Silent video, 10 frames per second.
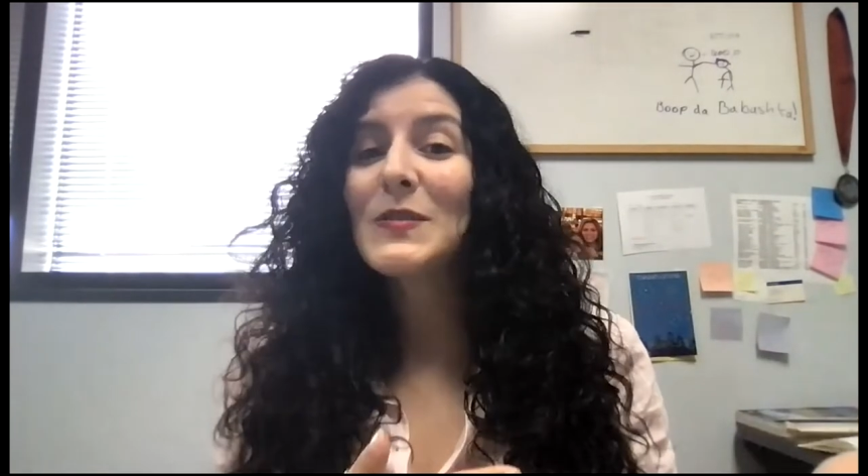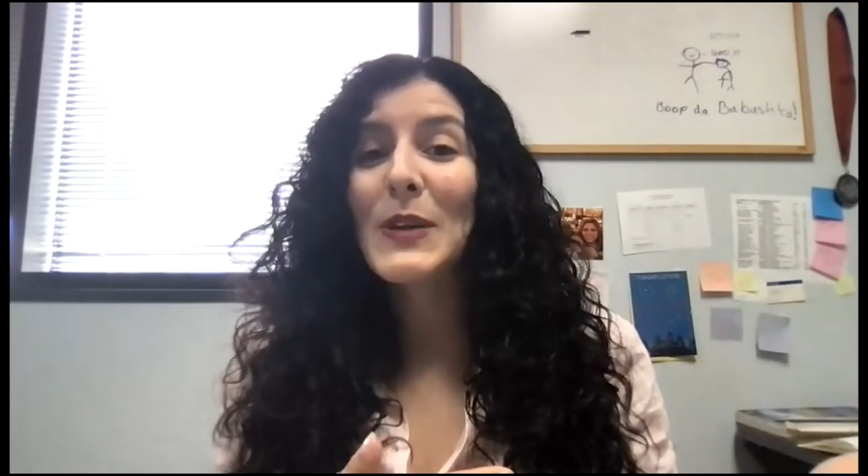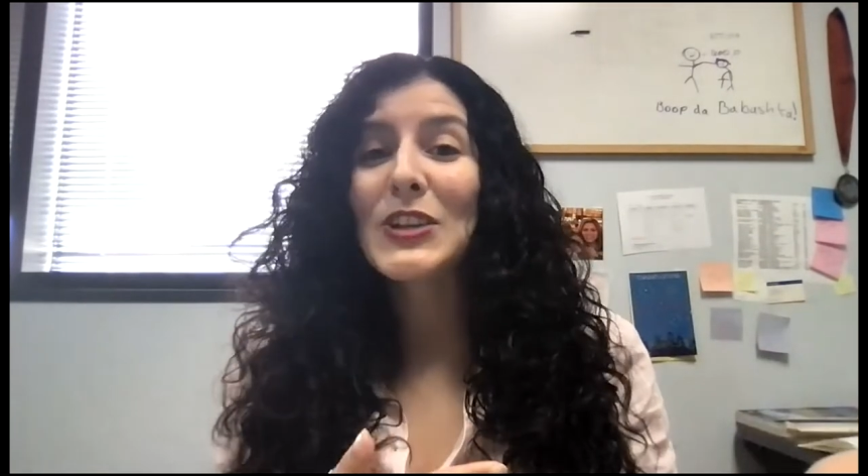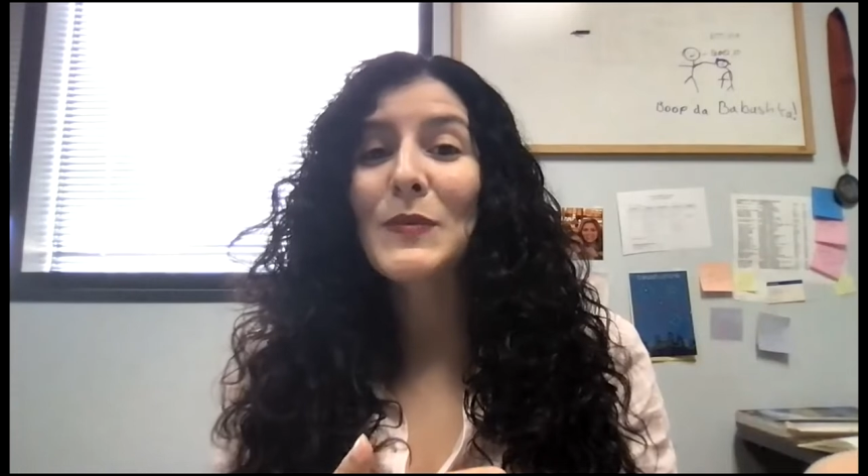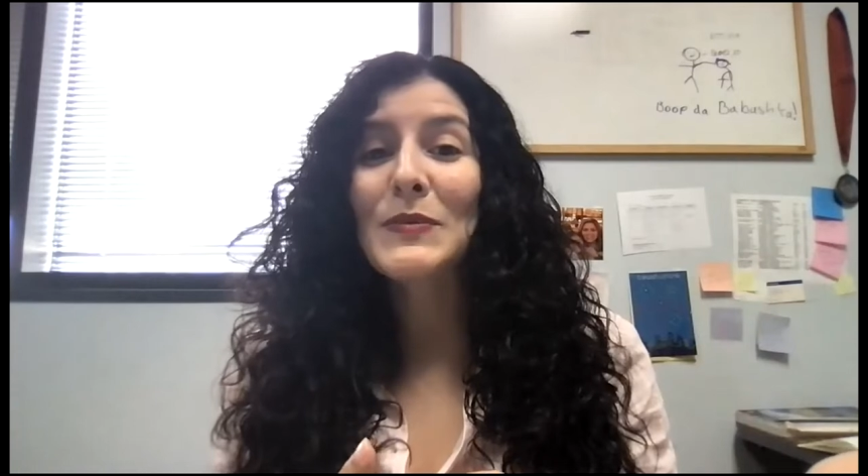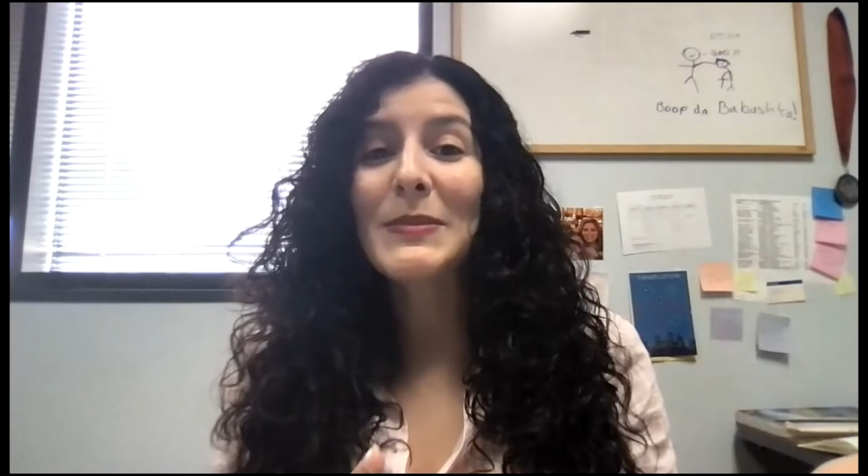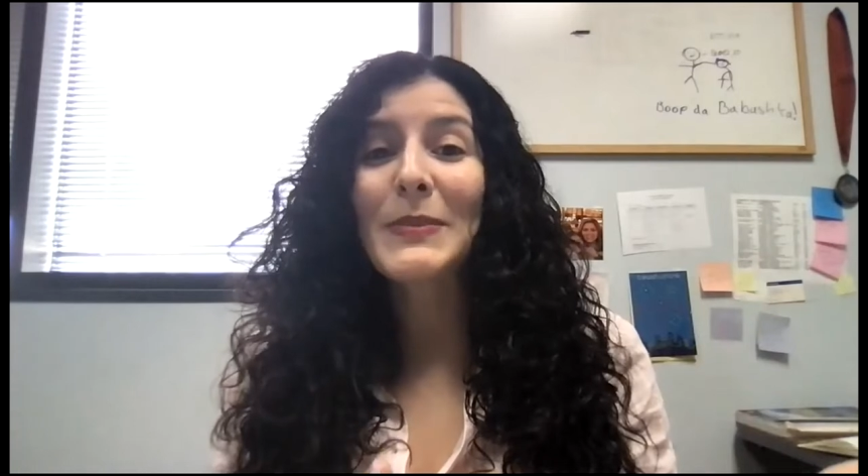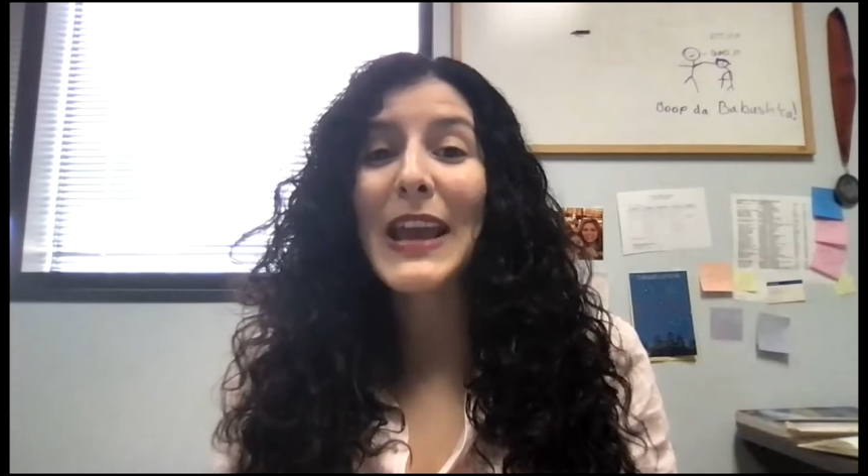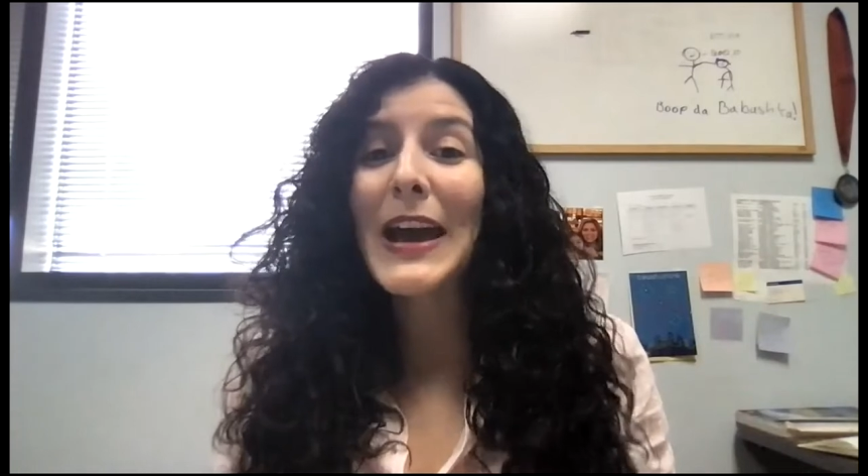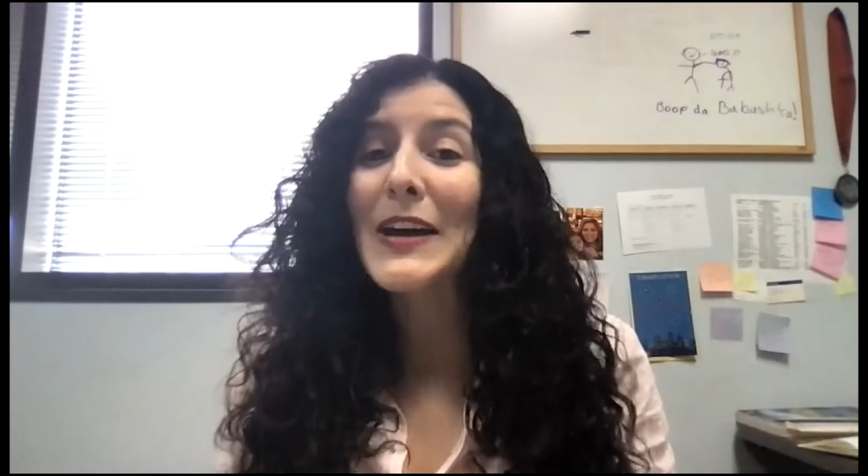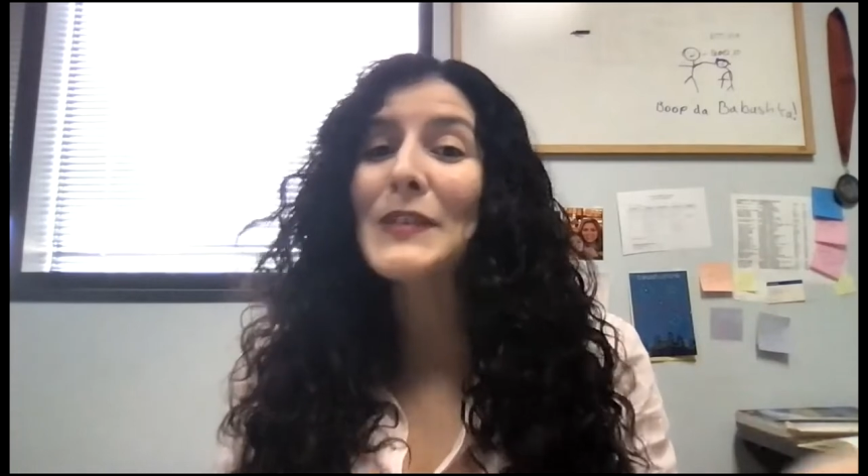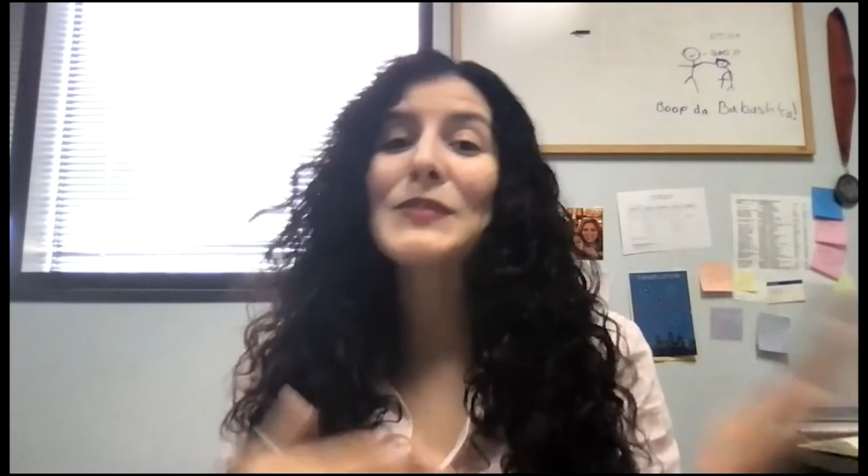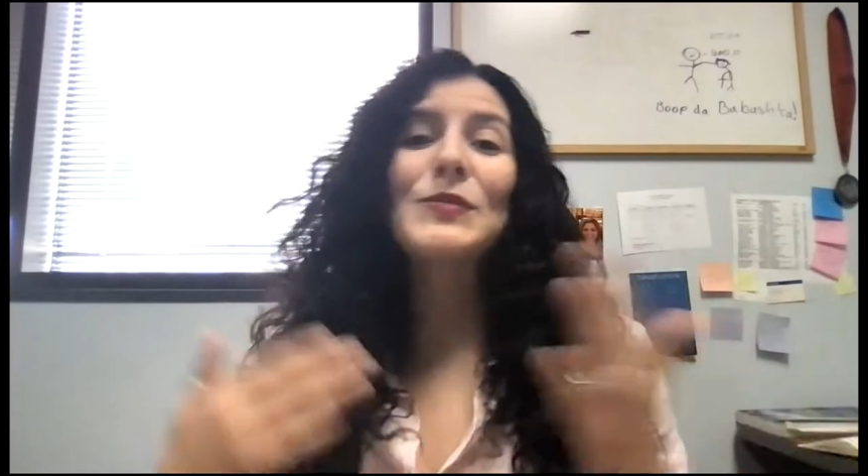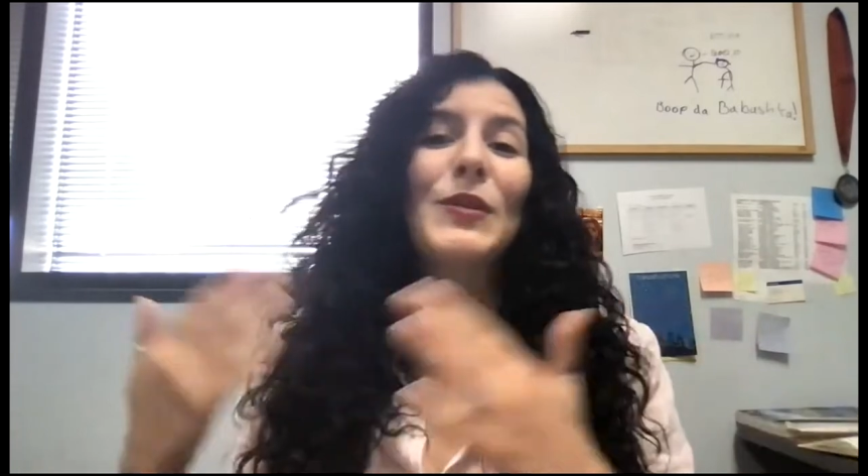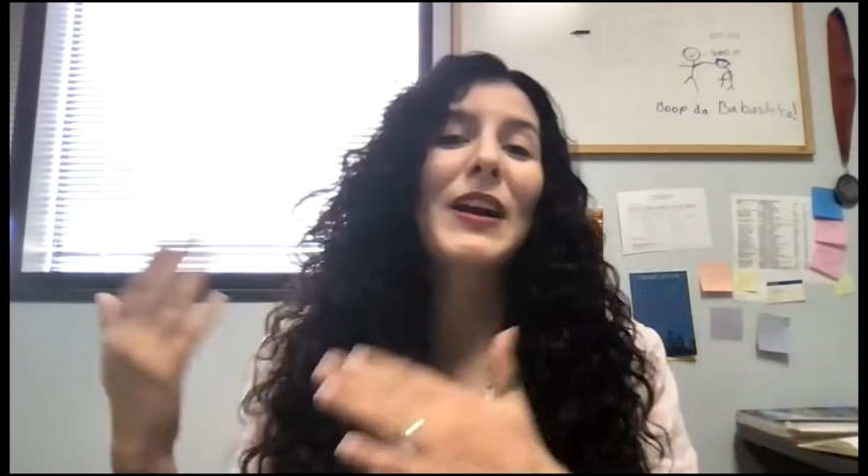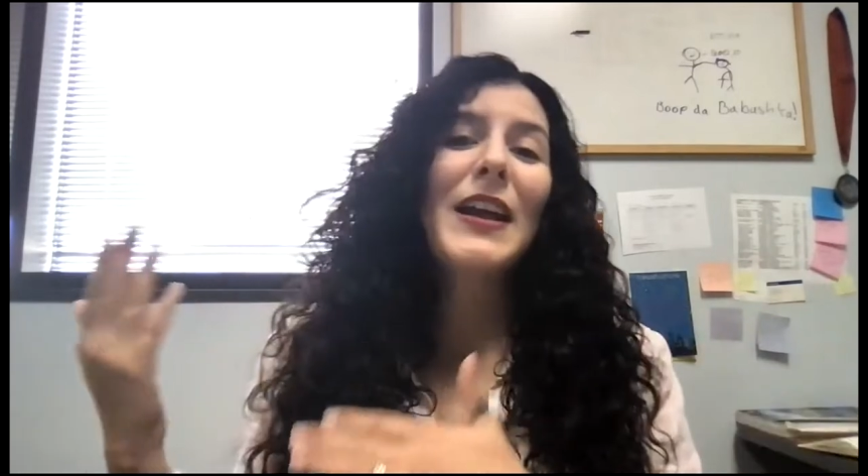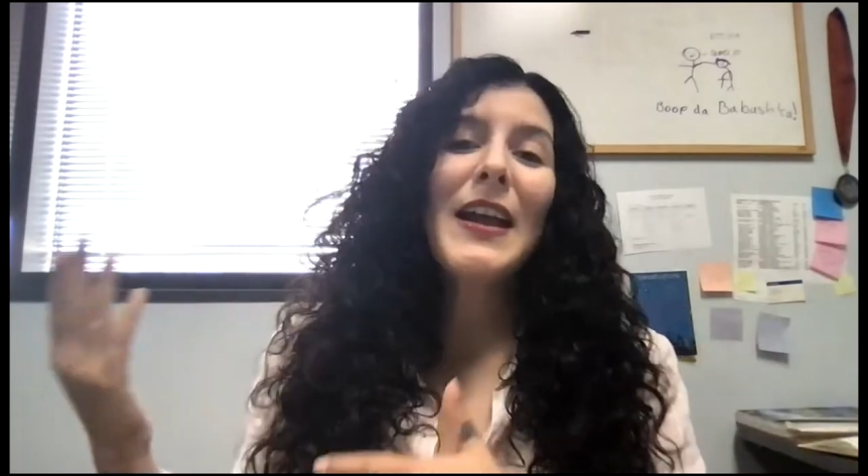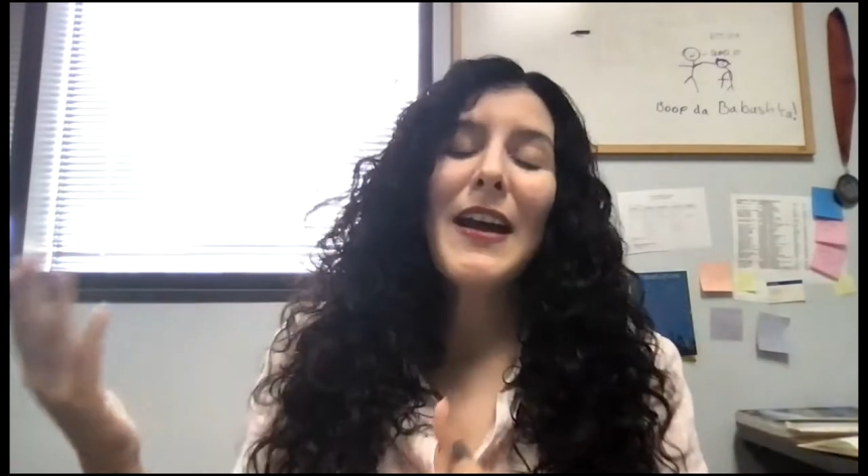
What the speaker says: Spanish 1 with somebody else or